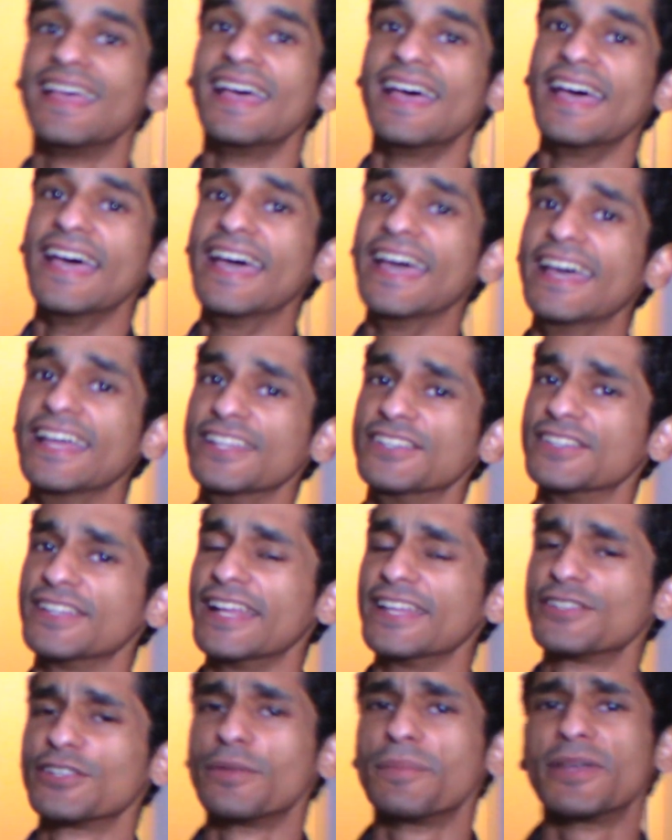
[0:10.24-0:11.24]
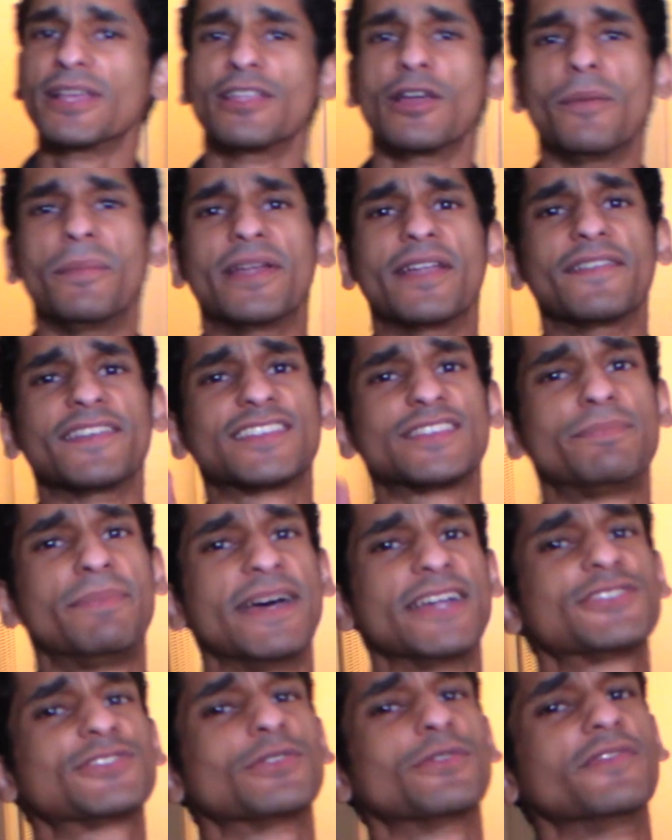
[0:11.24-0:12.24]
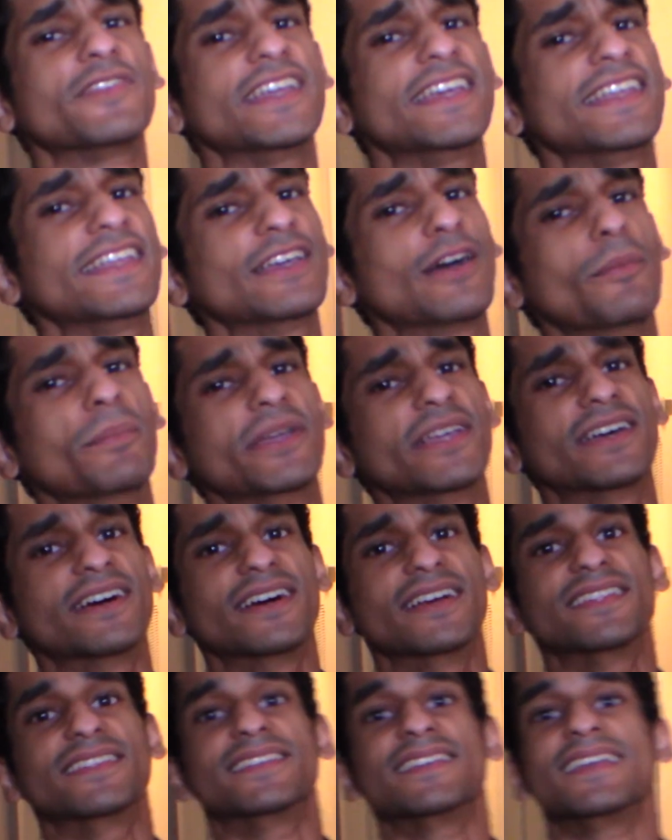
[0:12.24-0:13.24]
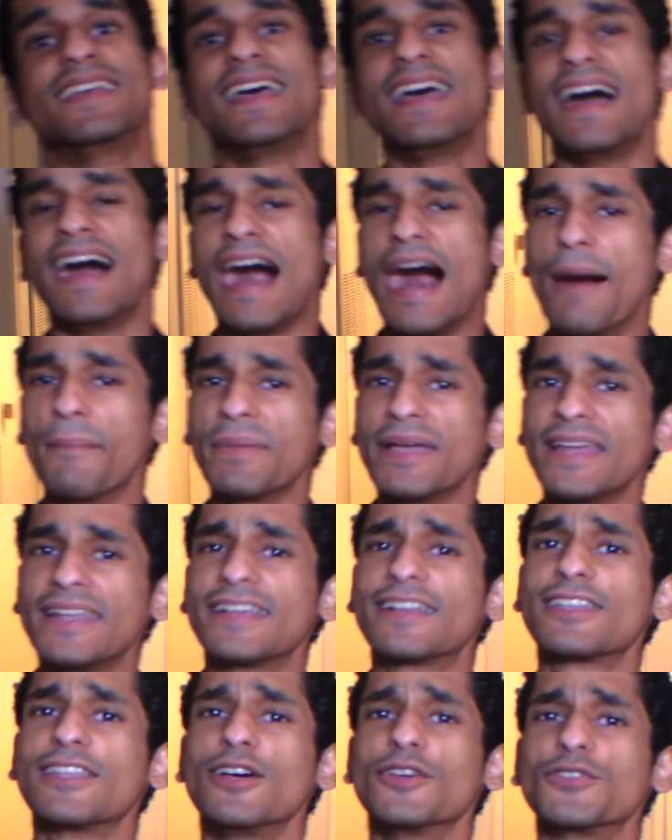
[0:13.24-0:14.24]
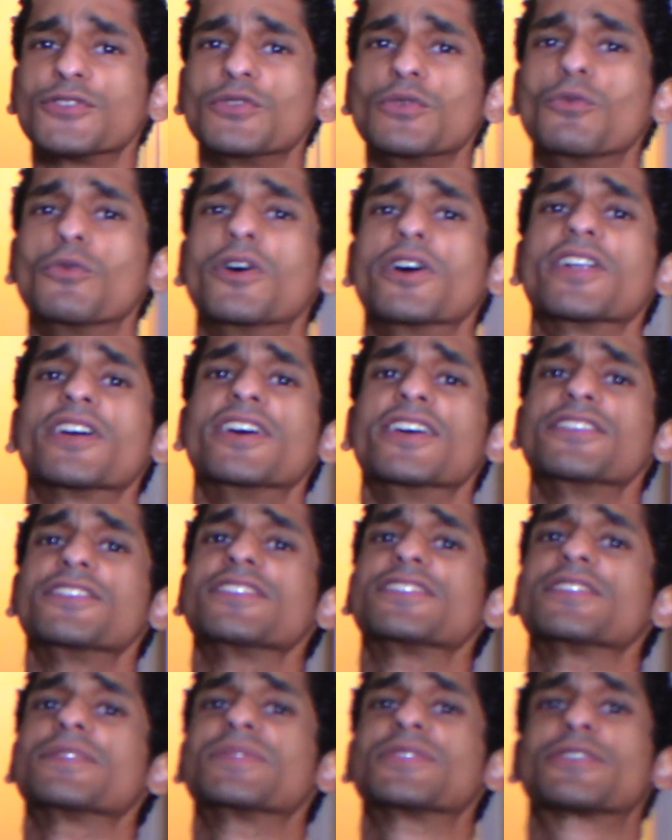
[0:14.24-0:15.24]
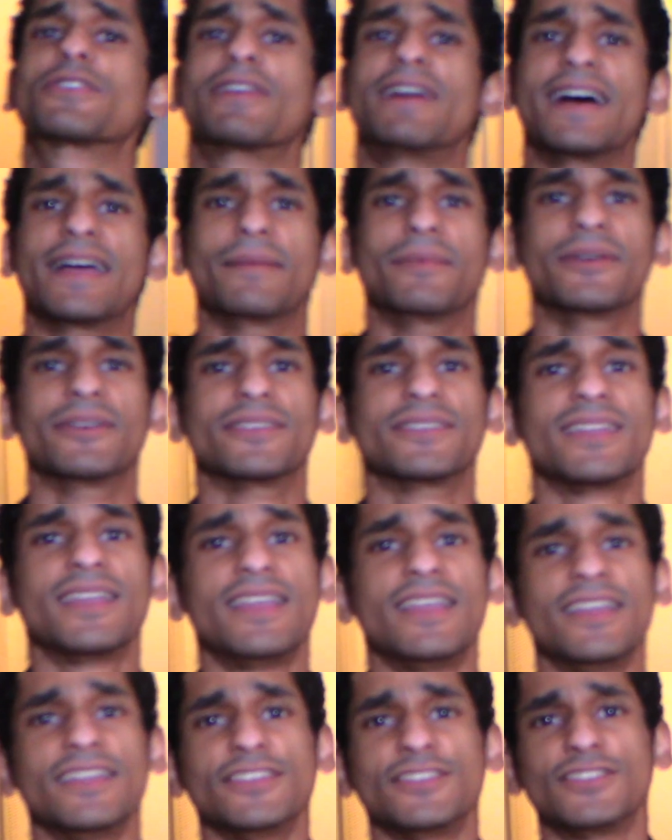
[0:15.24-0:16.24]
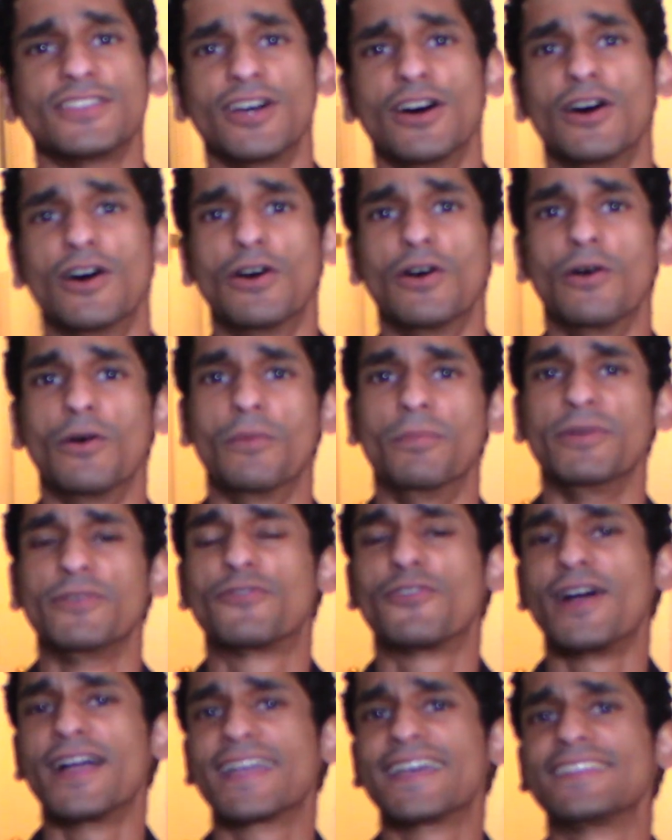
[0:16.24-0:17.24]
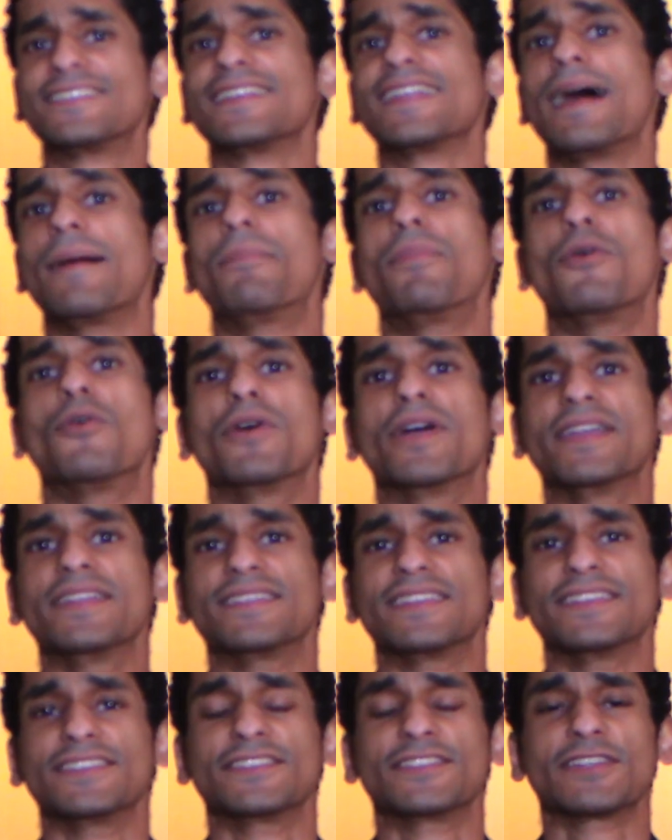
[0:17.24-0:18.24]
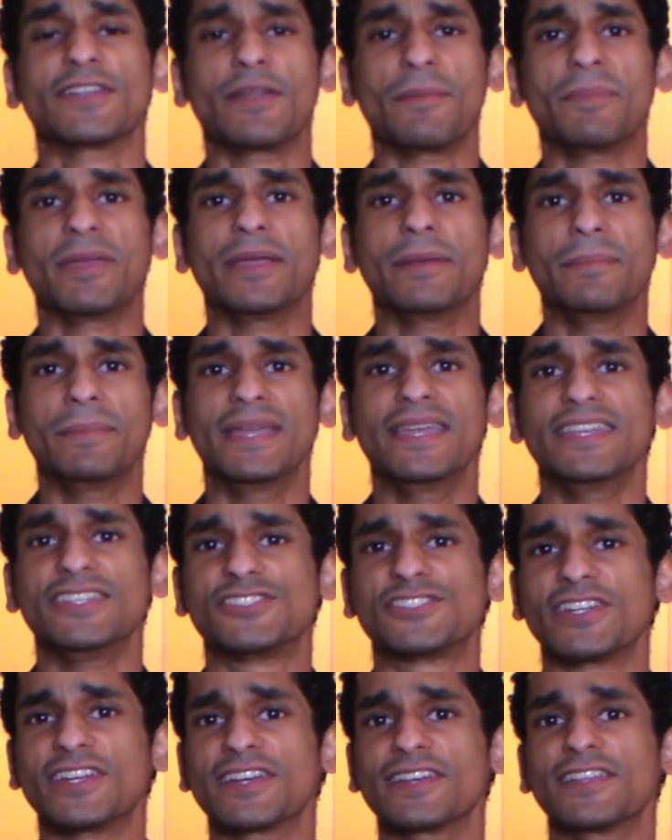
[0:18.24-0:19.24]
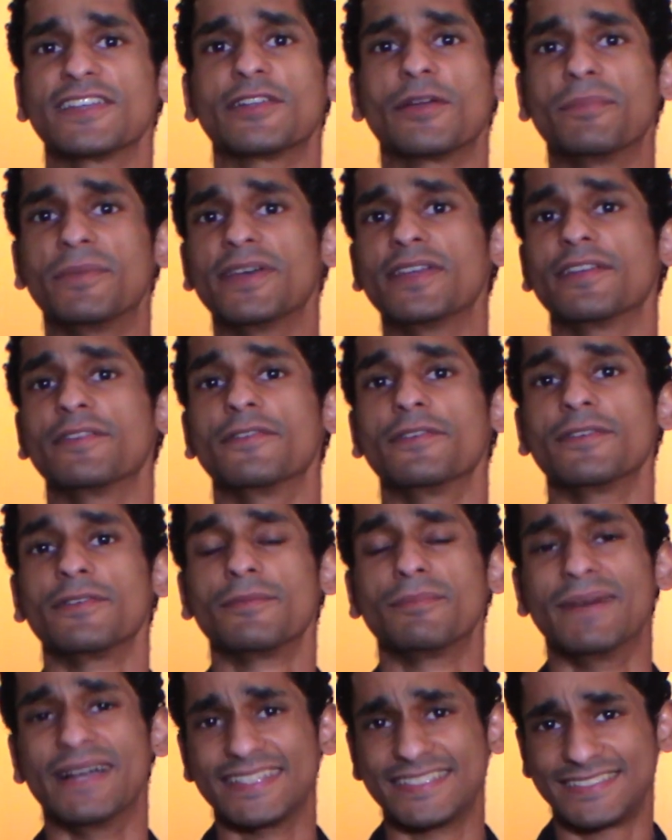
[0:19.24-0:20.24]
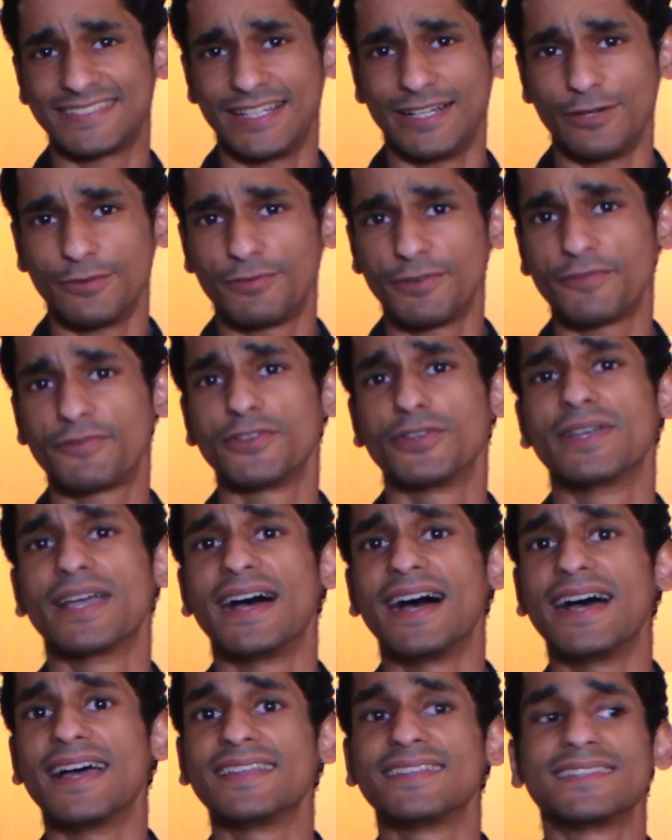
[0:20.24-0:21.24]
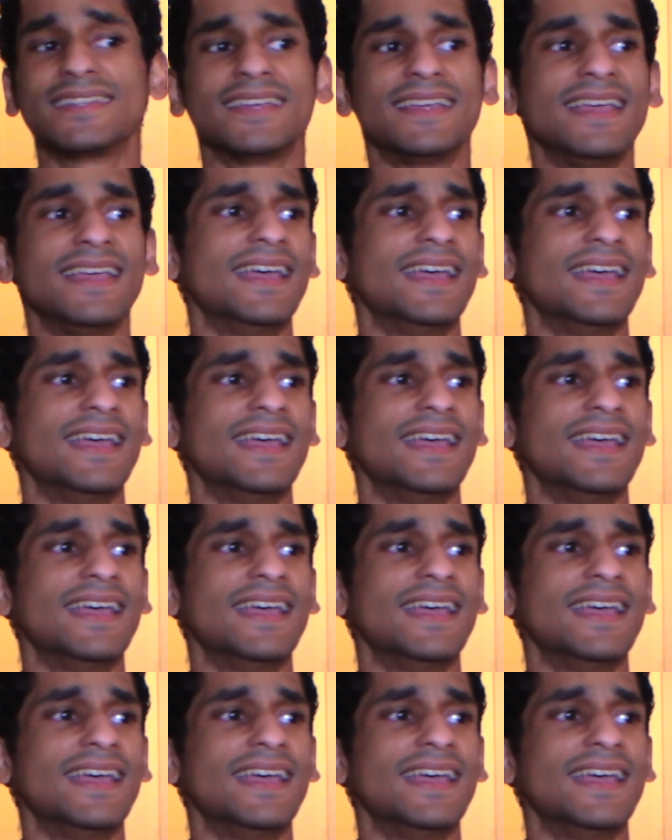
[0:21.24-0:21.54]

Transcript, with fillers: And today's gonna be a little bit of a special video because I'm getting close to one hundred subscribers. So before I get to that point, this is gonna be me sharing a little bit of myself with you guys.